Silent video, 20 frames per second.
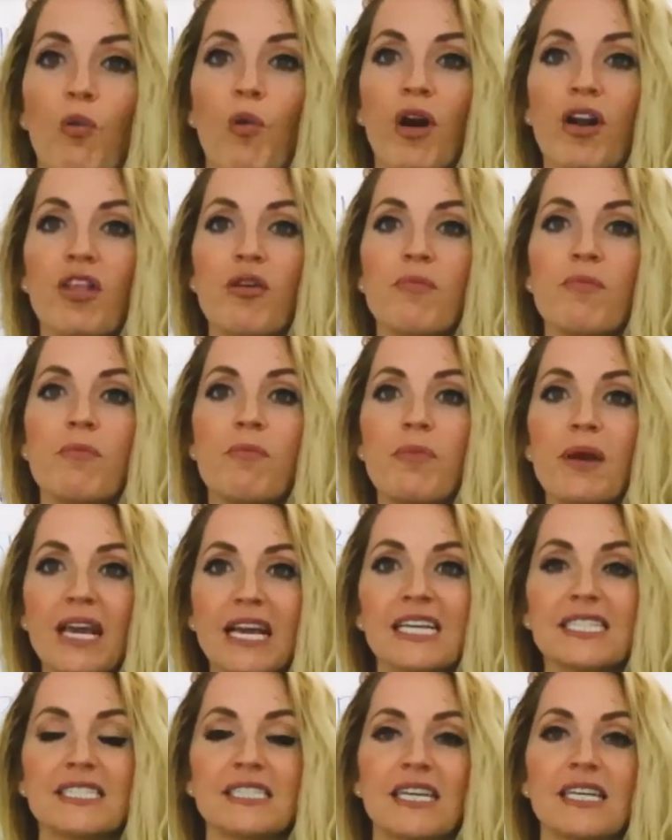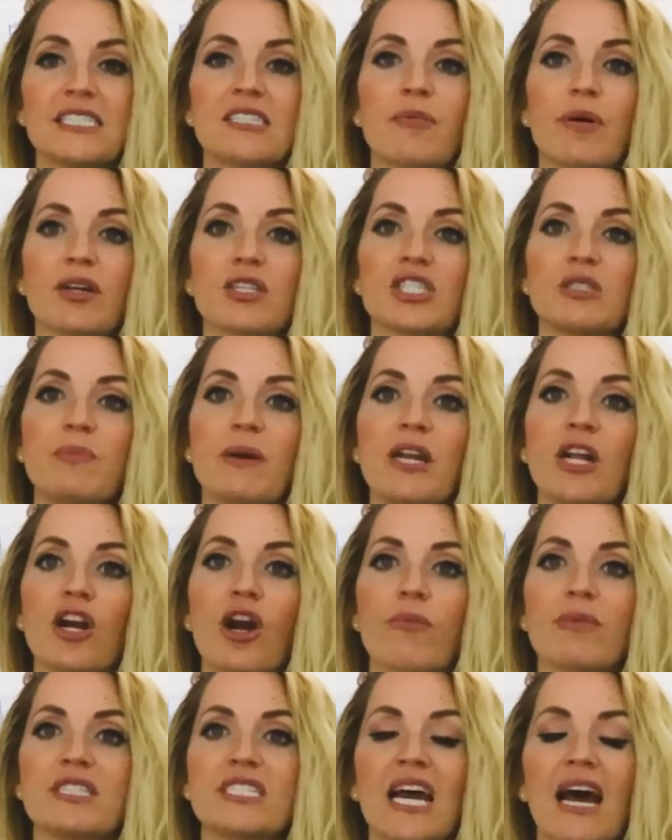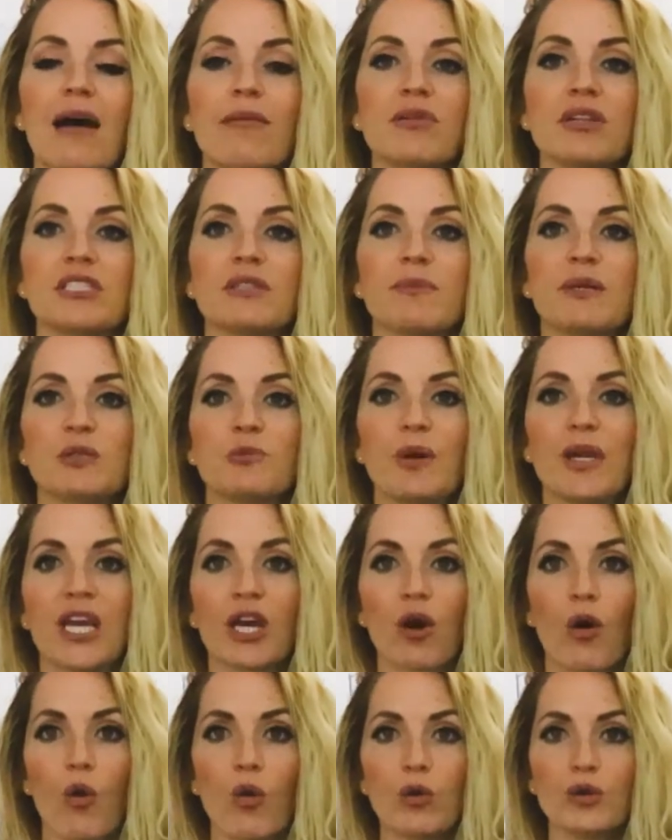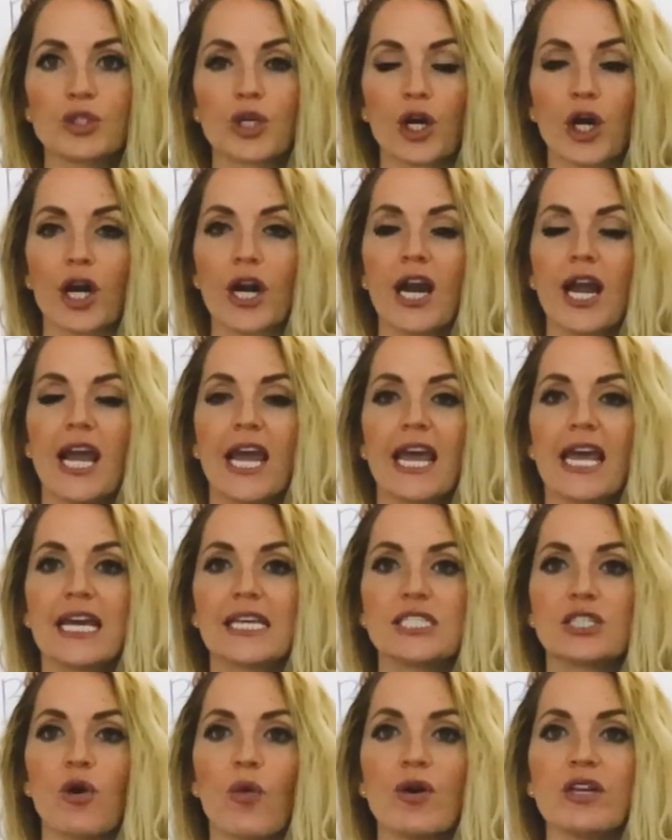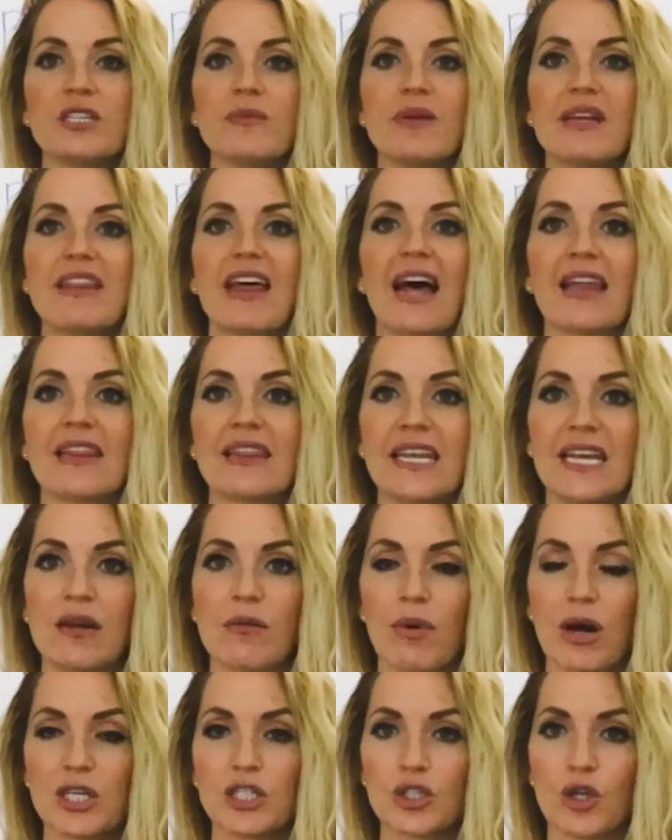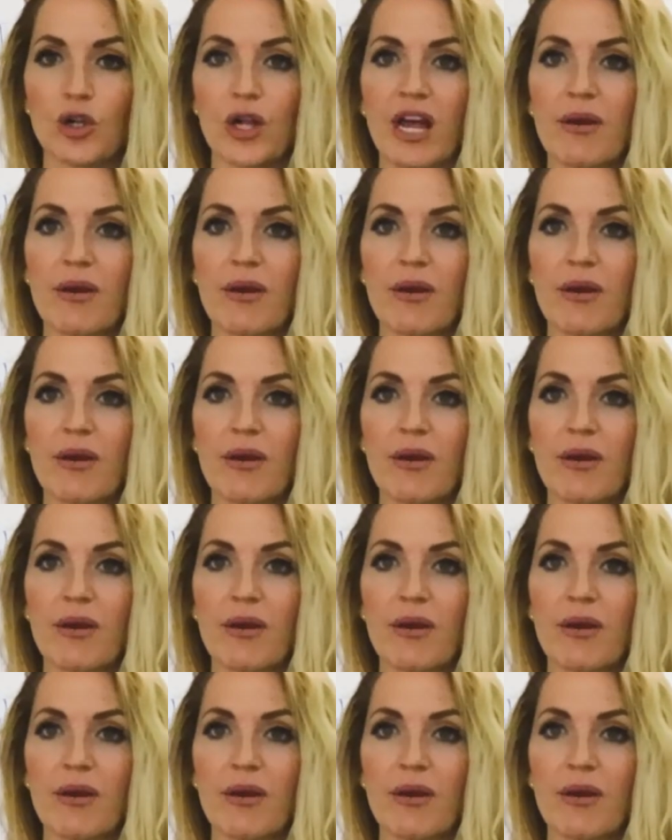One of the biggest things about speeding our metabolism as we get older is going to be that lean muscle.